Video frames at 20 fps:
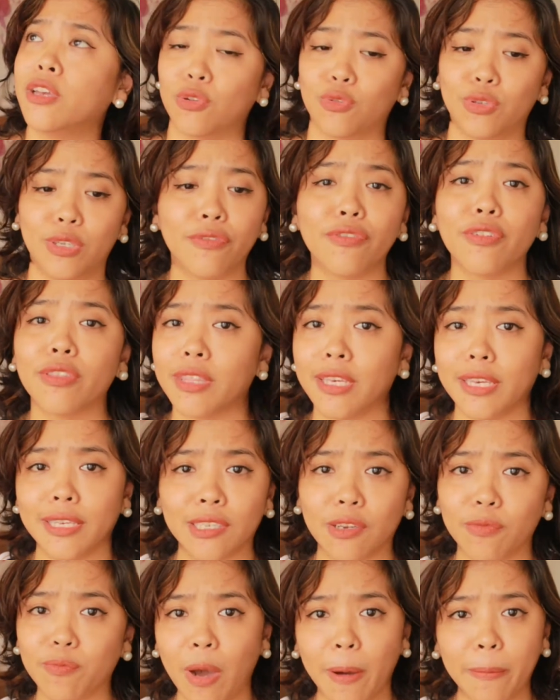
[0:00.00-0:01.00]
Different things
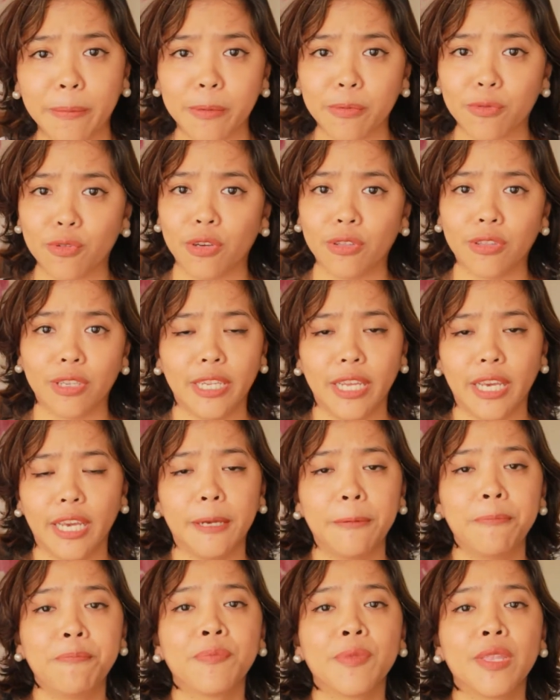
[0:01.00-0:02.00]
have popped up throughout the
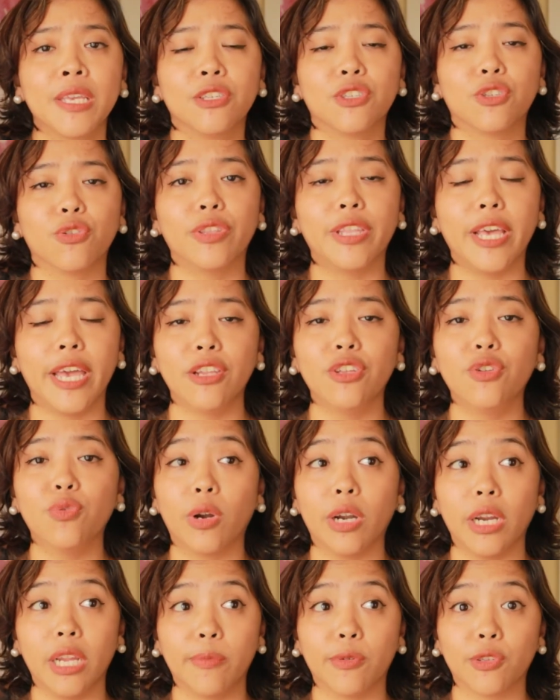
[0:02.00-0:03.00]
day. So then you
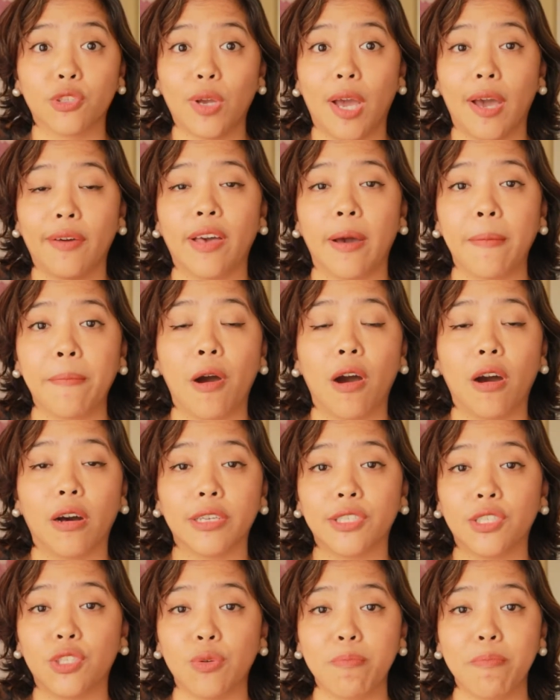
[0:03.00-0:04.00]
are able to have that
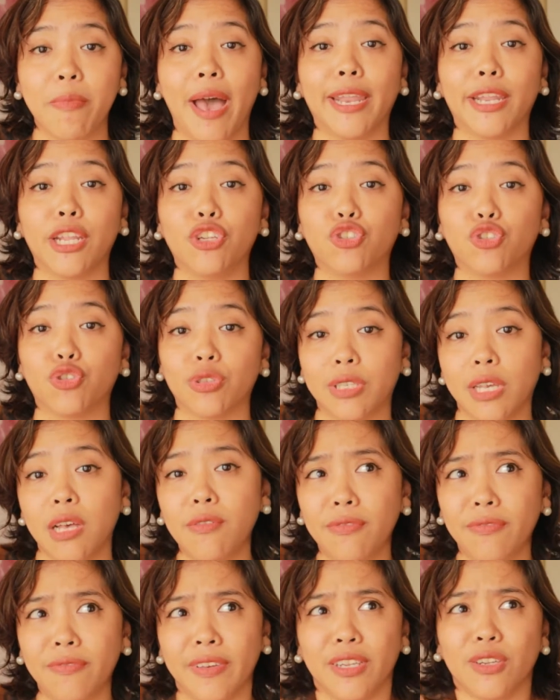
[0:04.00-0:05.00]
pause to manage
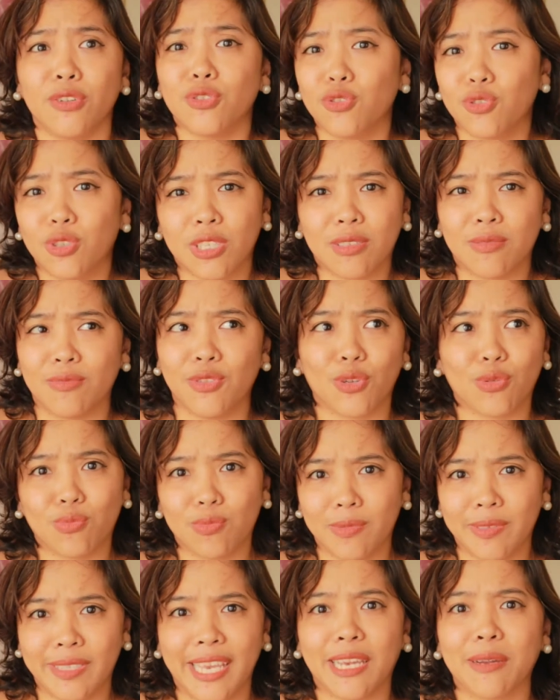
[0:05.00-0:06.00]
yourself, and also just
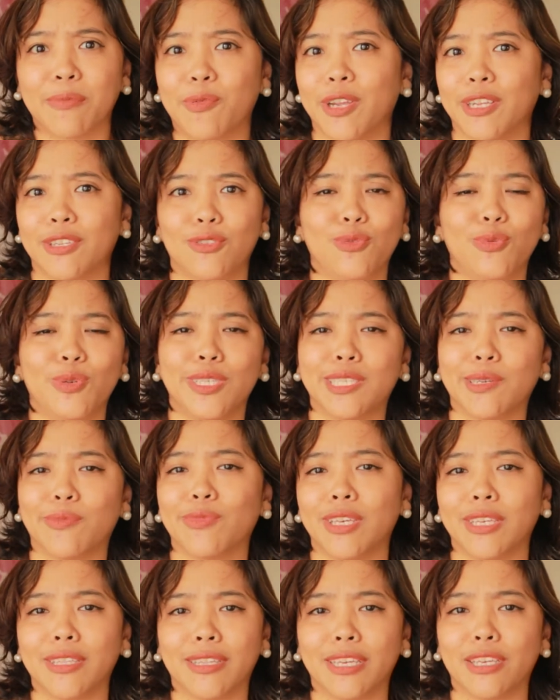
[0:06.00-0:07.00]
take a break, doing
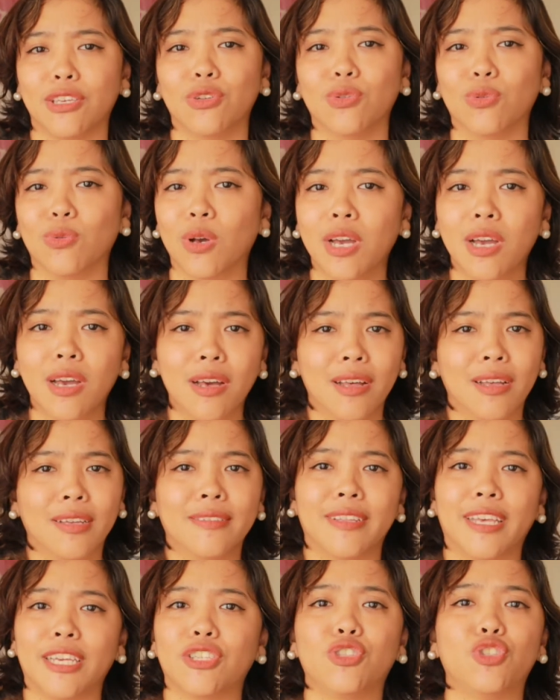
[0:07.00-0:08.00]
something that you
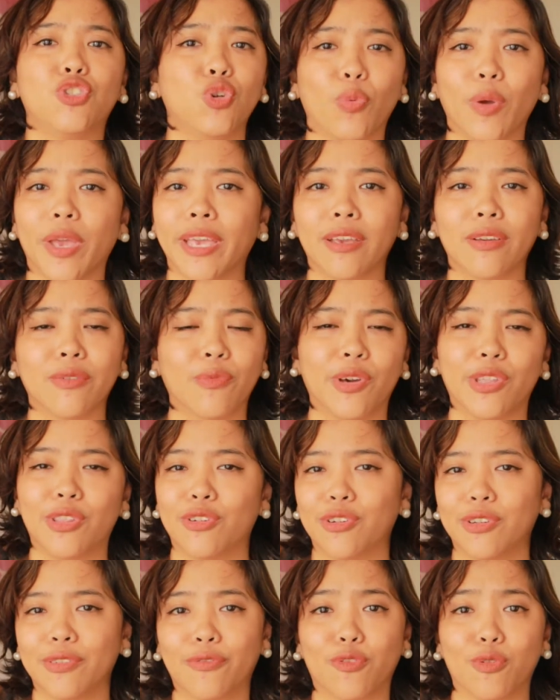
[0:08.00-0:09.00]
like doing,
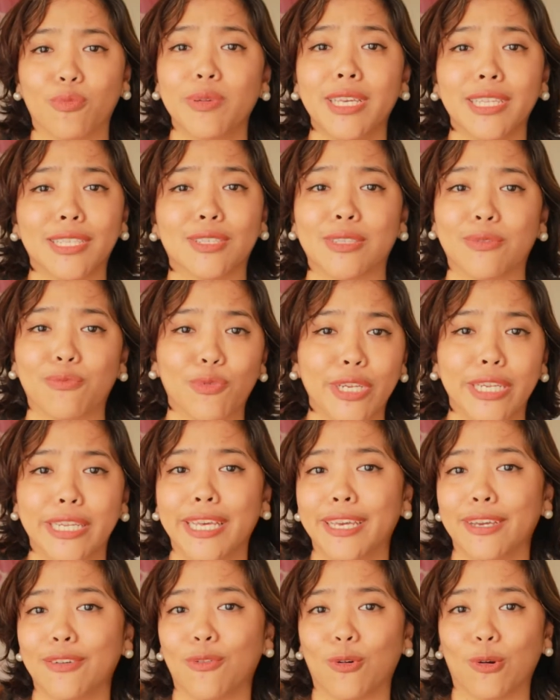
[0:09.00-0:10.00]
whether for me it's
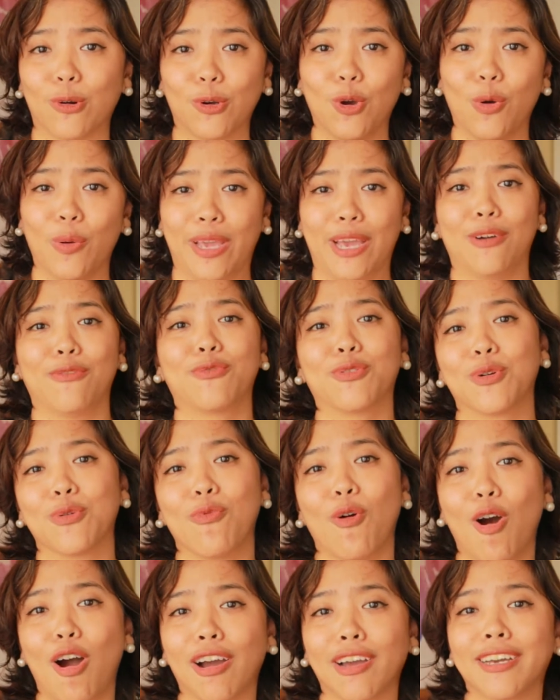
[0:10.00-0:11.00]
reading or going out for a
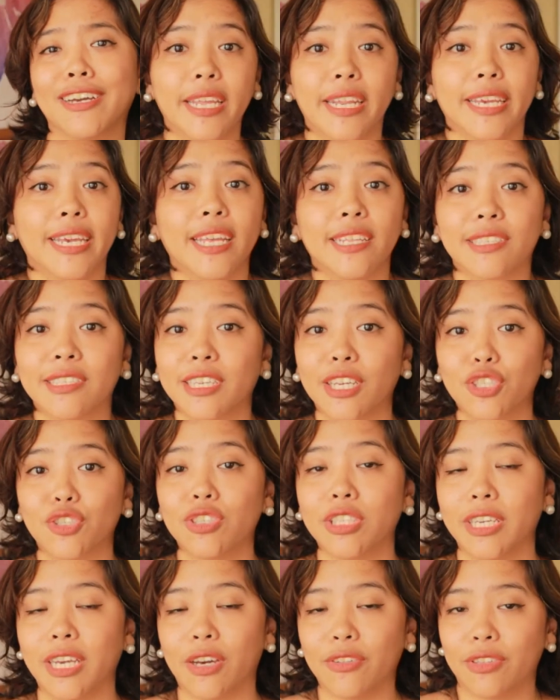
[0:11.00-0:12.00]
walk. And again,
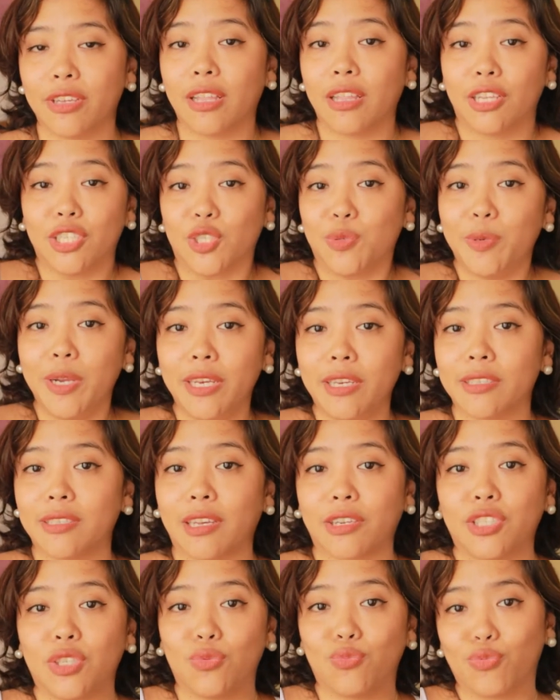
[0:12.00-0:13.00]
scheduling out that lunch break is
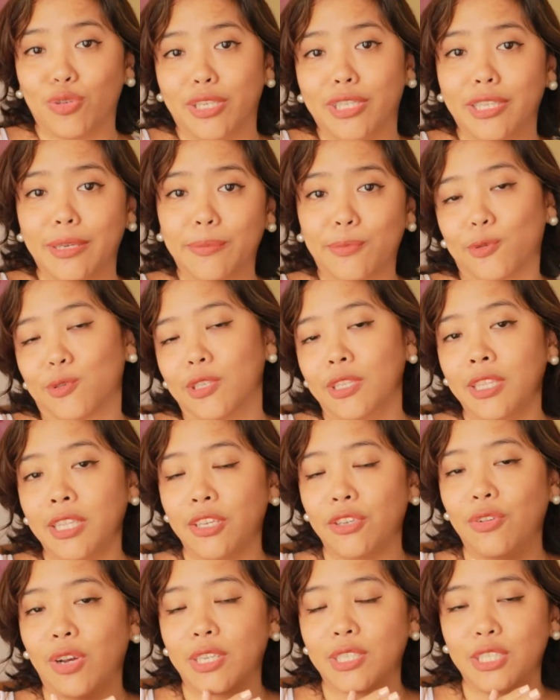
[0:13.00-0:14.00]
actually really important that
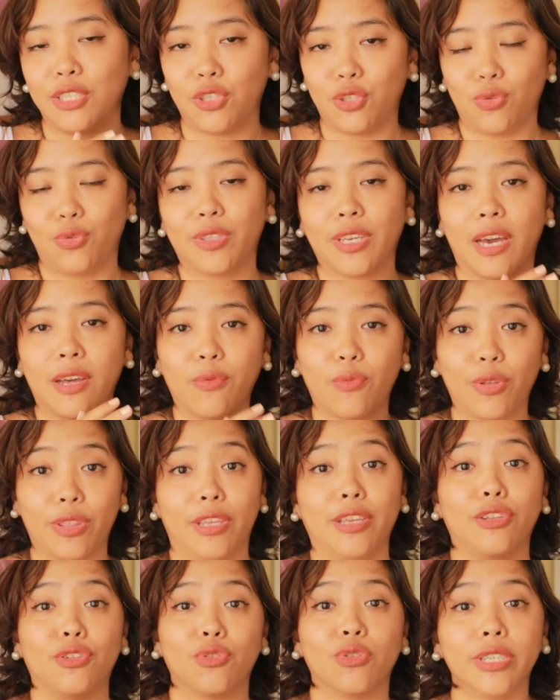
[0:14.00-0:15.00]
you actually do that
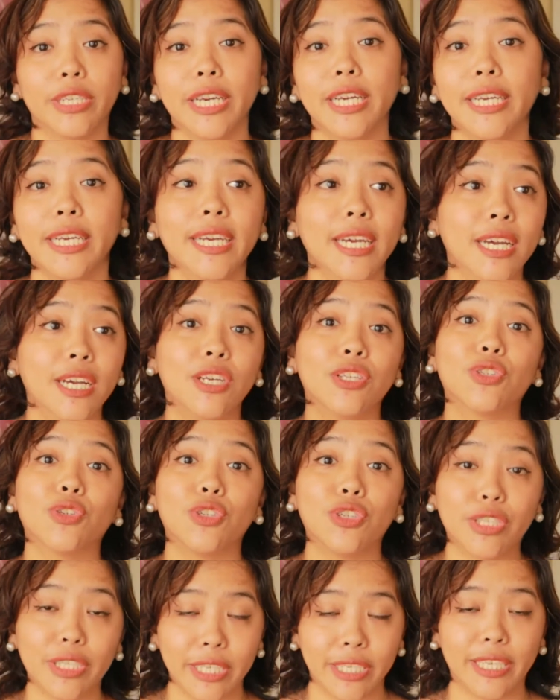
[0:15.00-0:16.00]
within your day, so
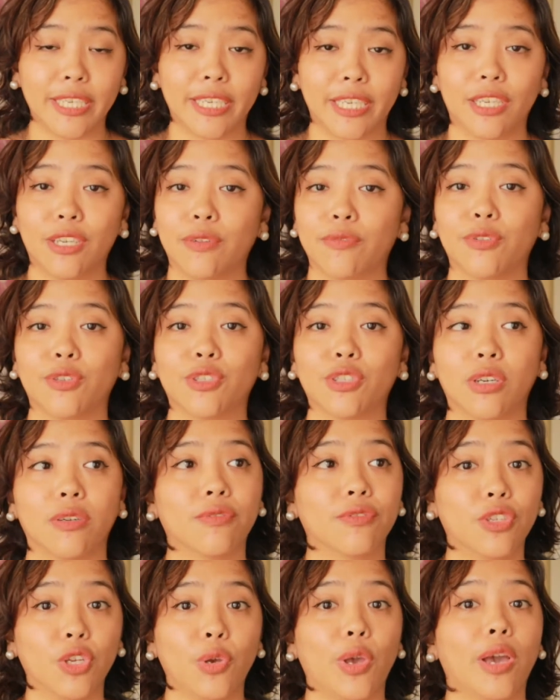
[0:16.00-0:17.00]
you're taking care of
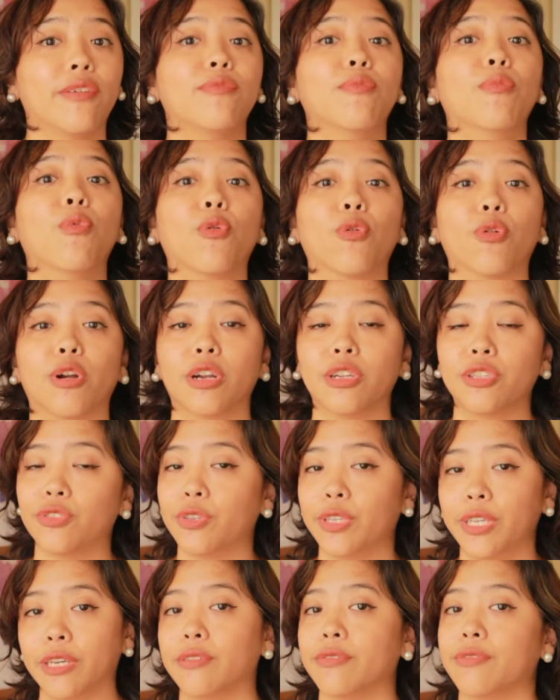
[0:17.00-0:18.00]
yourself, so you have more to
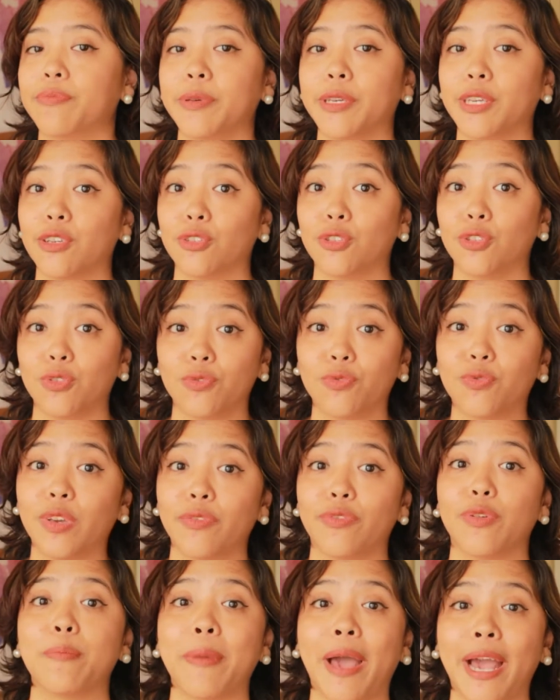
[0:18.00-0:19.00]
give because you've
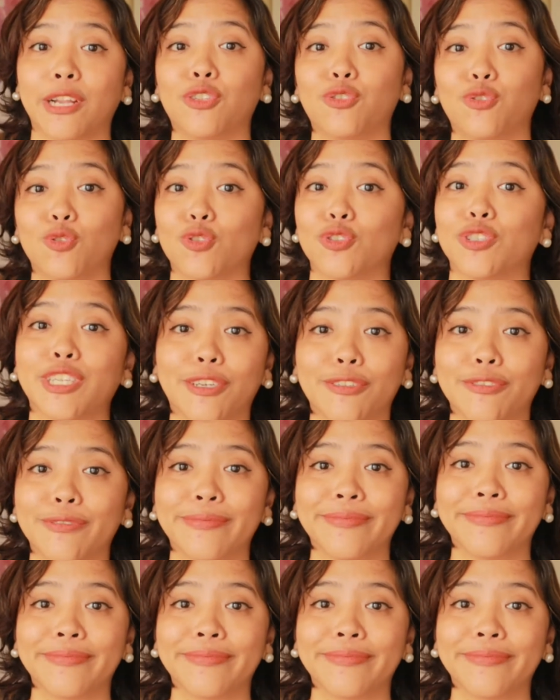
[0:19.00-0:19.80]
given back to yourself.